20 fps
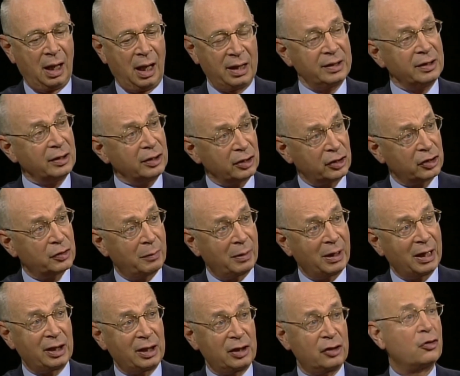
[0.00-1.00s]
I think it's
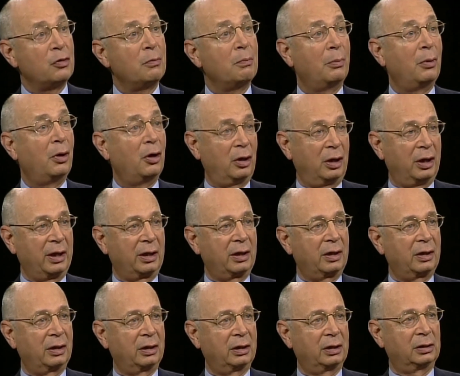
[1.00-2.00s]
very
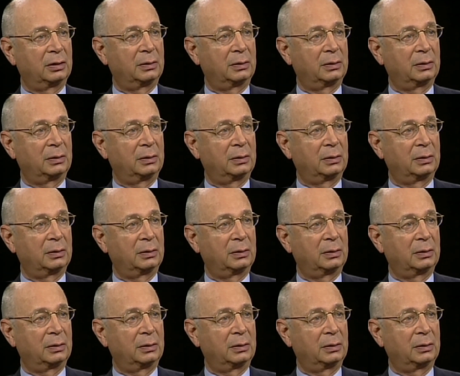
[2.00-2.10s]
symbolic.